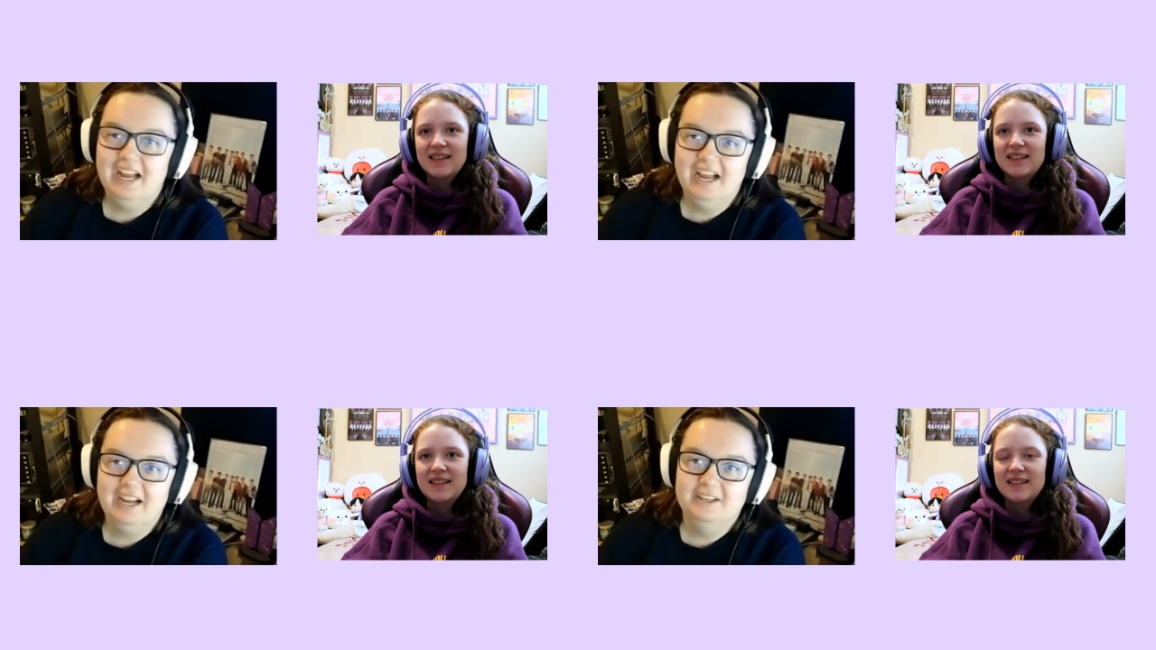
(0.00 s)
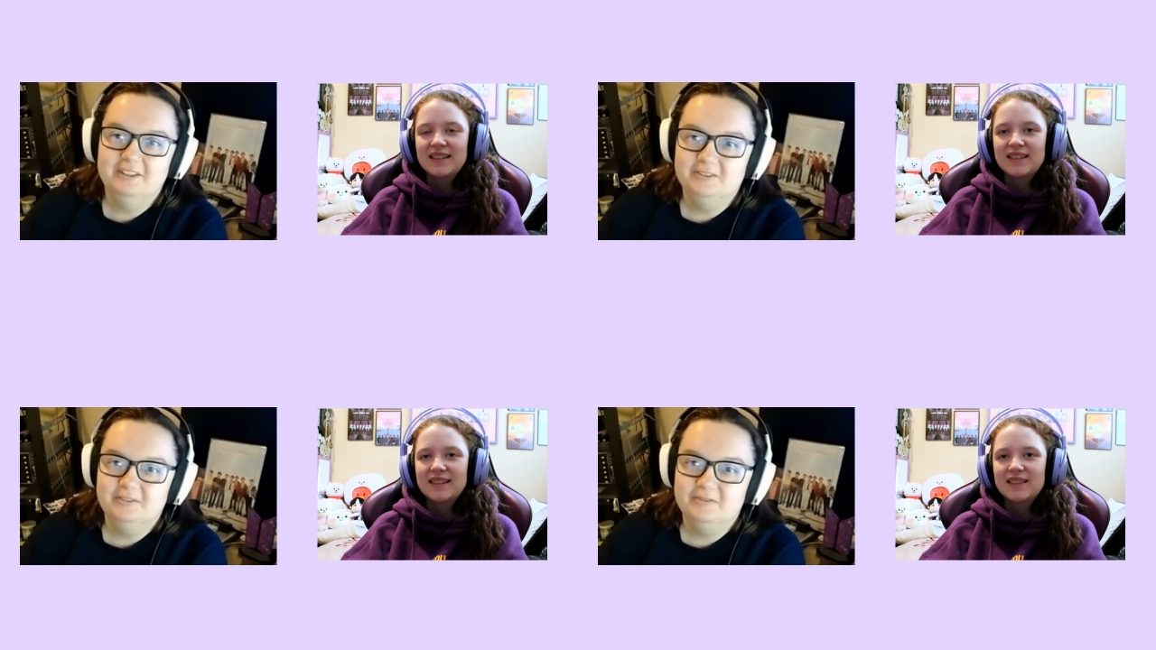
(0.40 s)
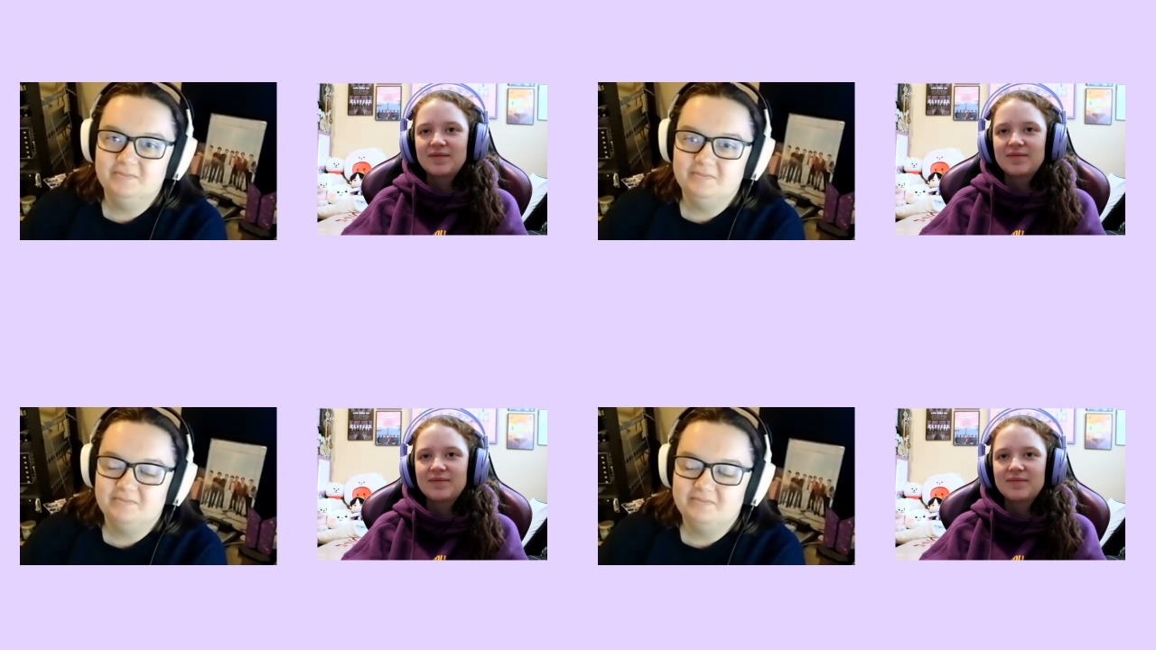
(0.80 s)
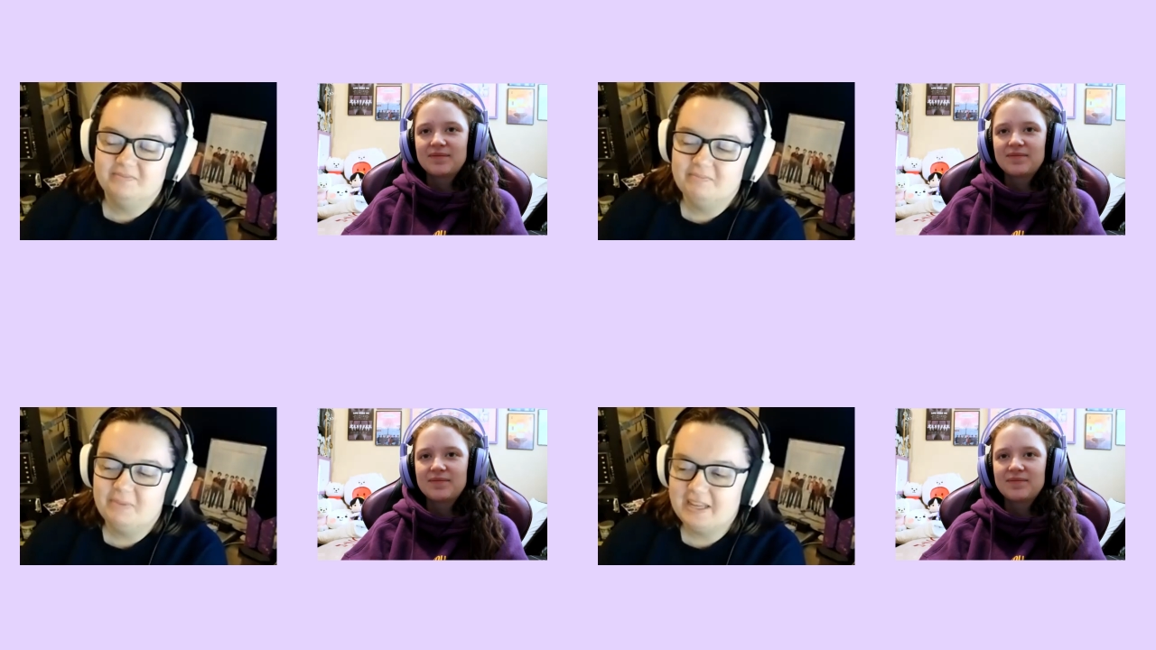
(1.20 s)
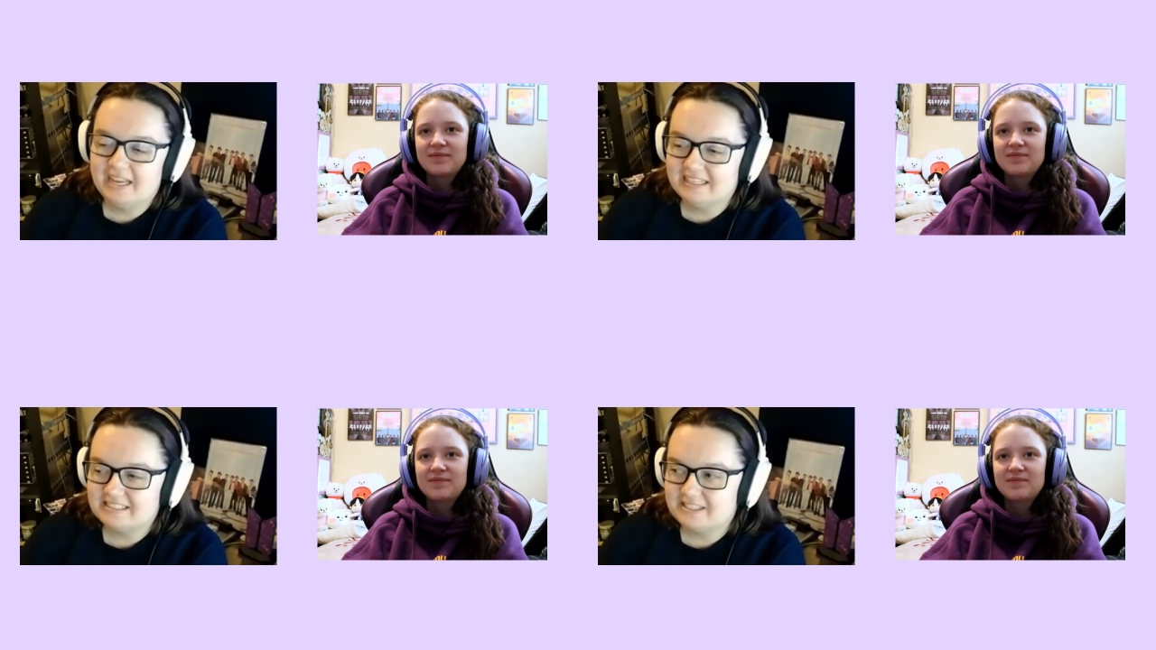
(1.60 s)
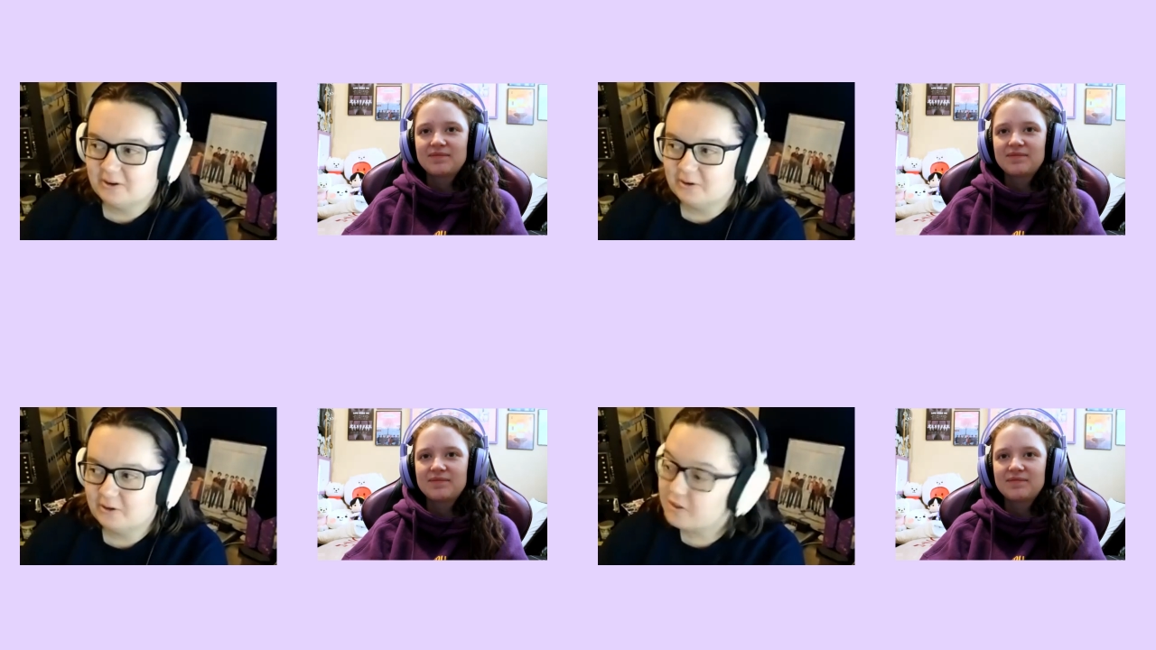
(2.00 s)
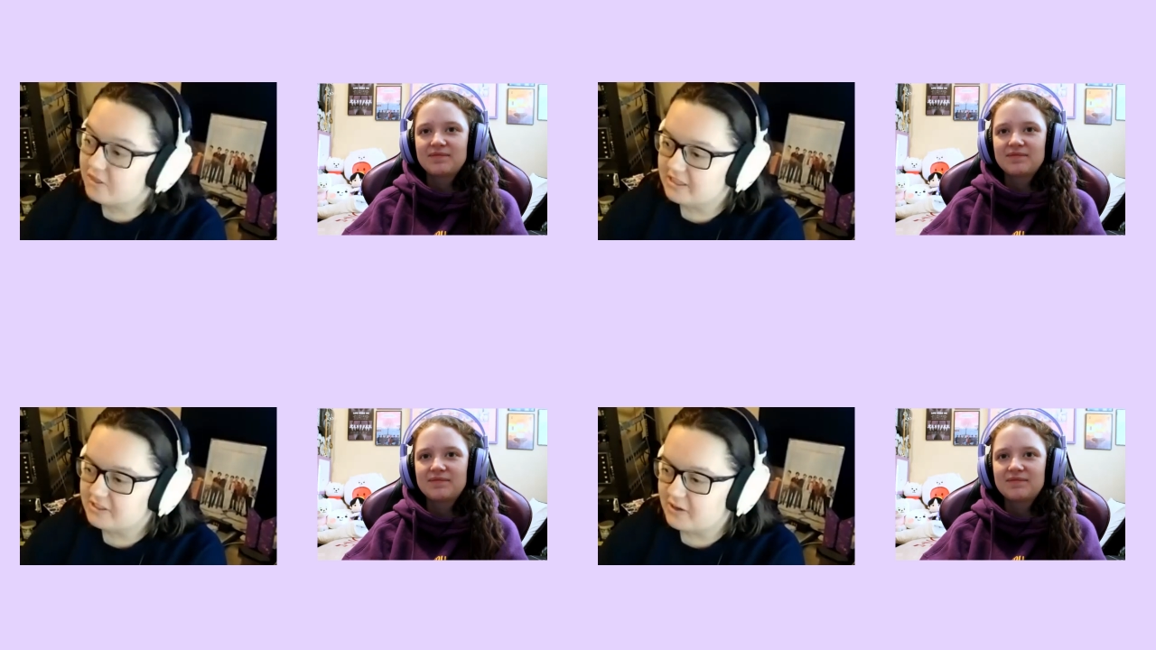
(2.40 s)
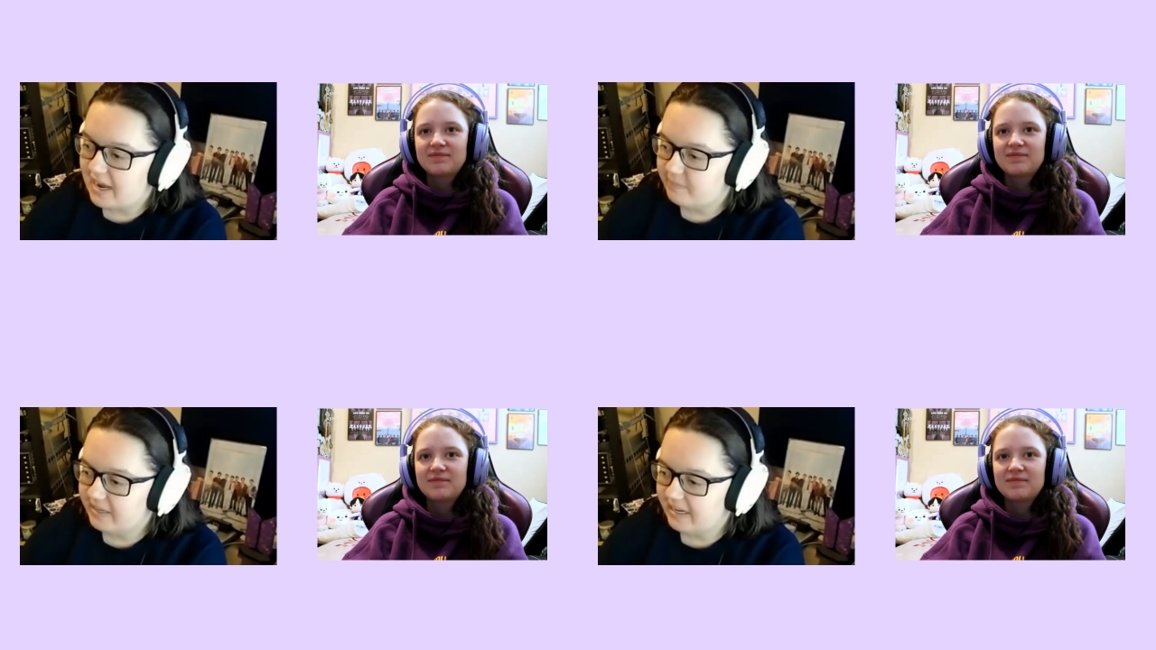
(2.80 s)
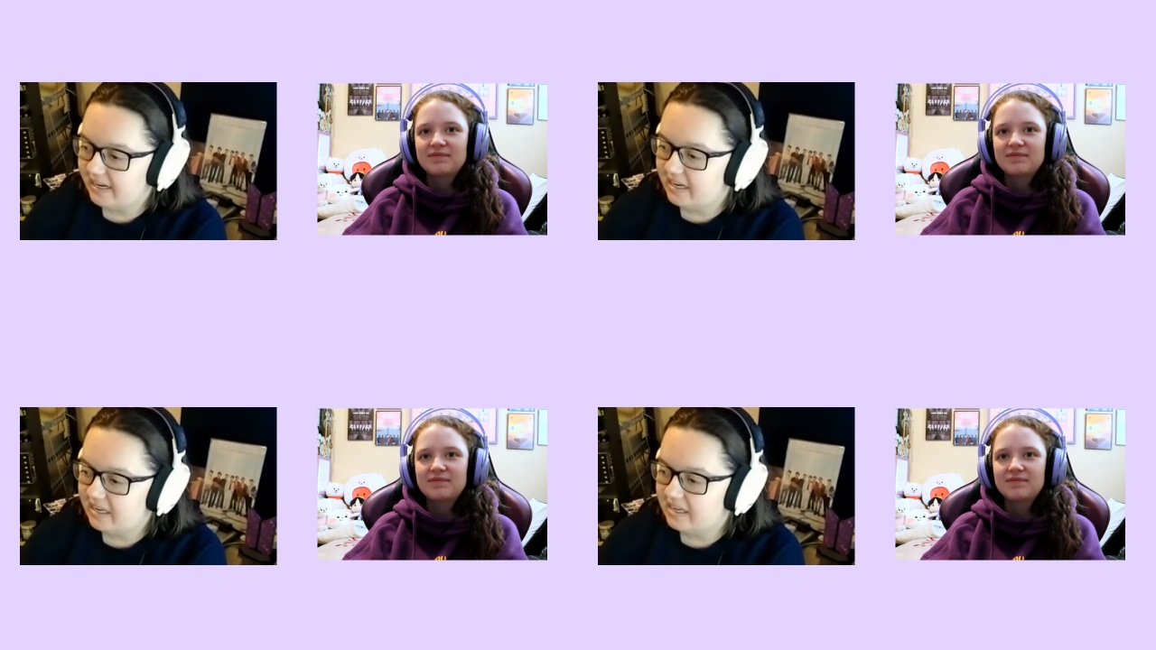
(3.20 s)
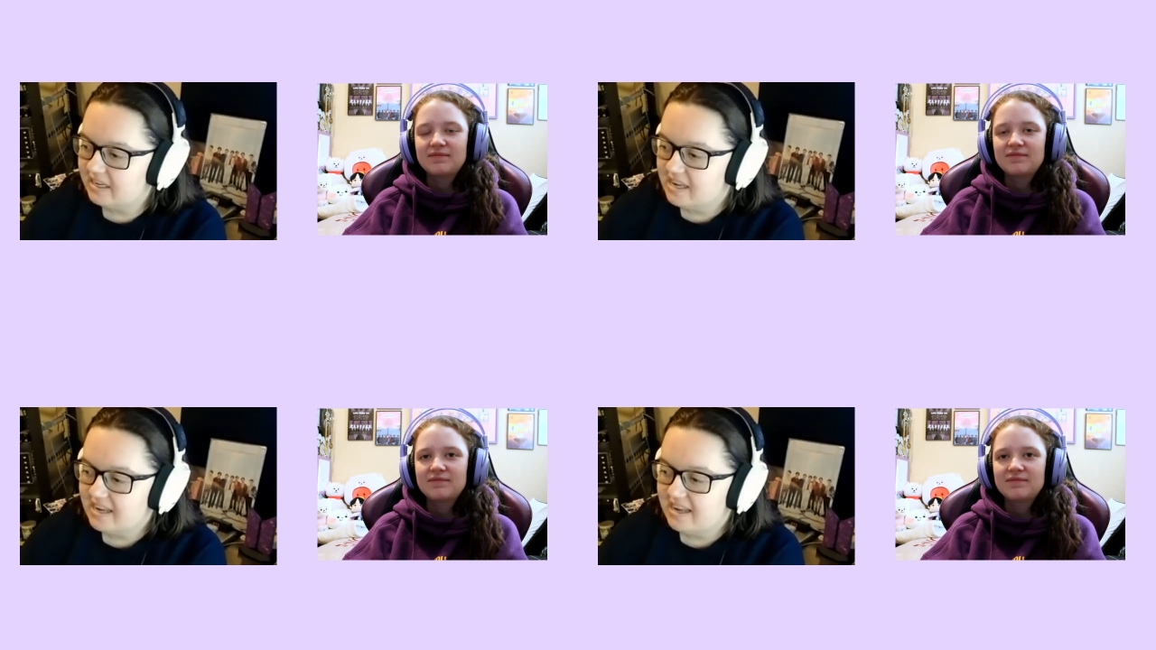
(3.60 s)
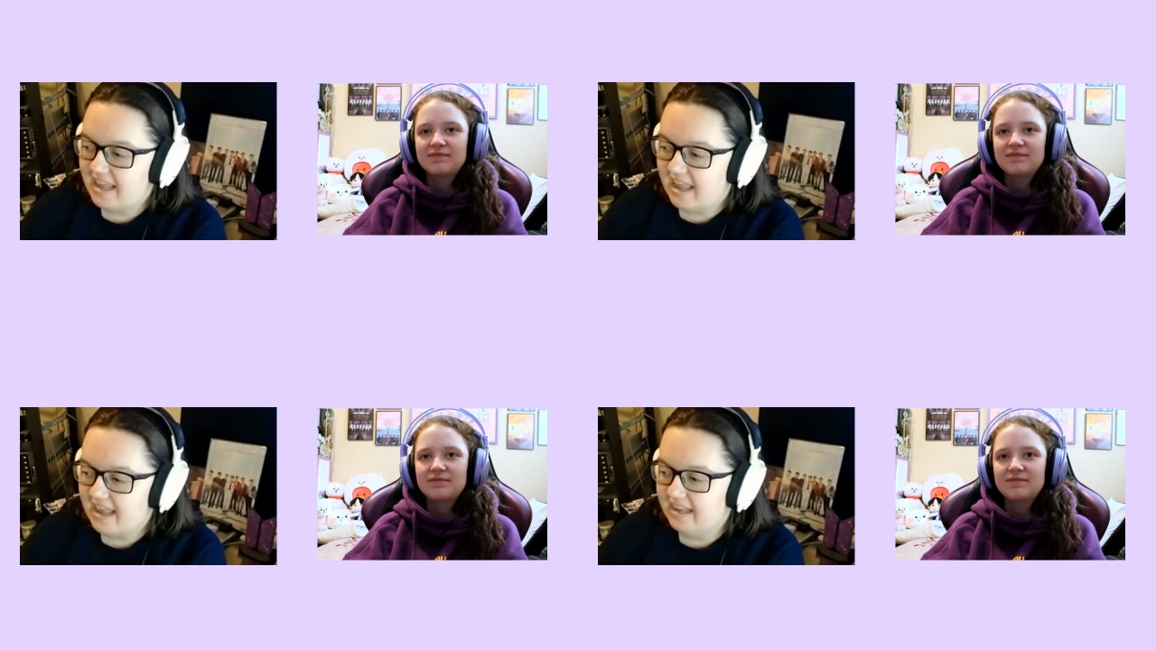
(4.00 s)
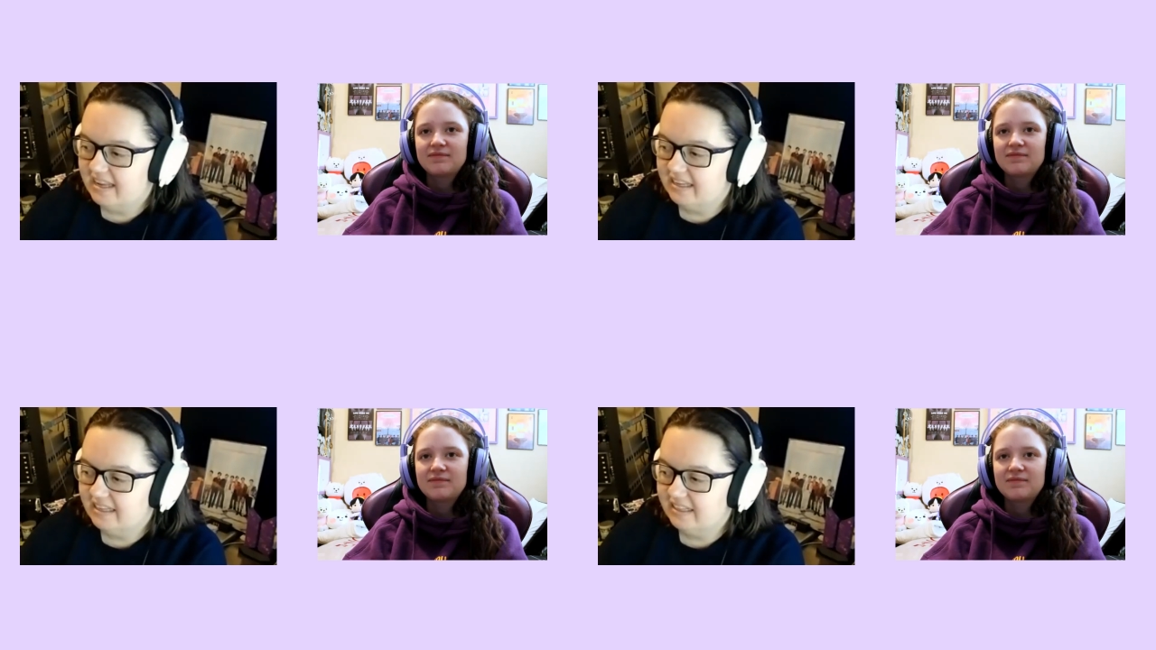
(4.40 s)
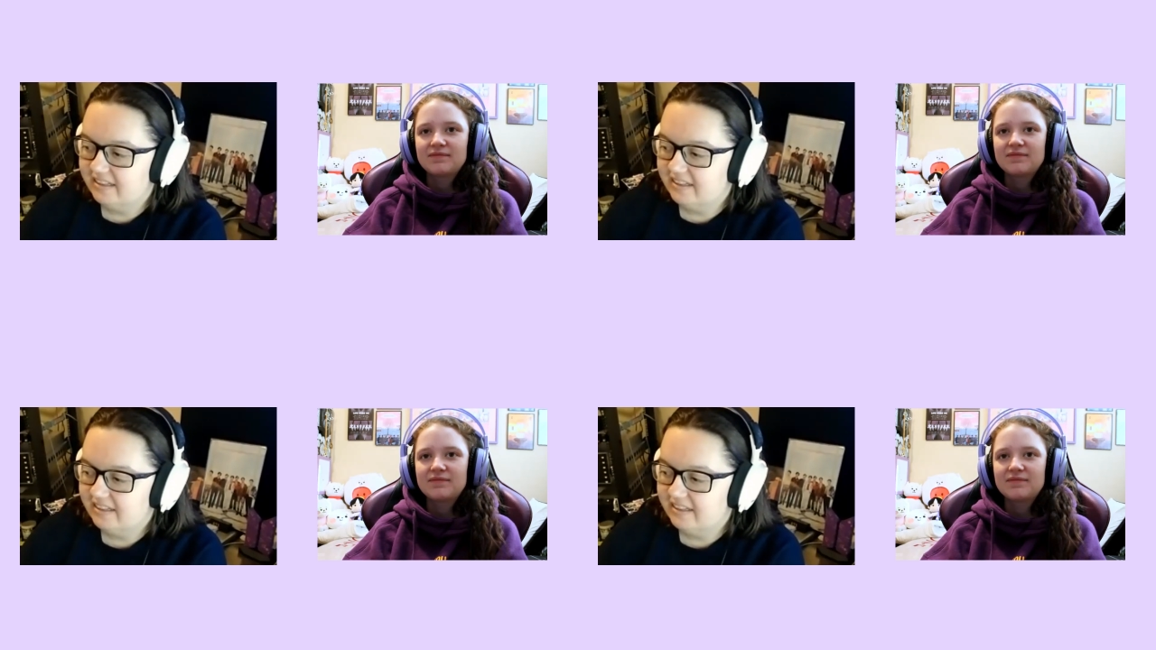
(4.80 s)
Speaker 1: Um, but yeah, so good things are happening, and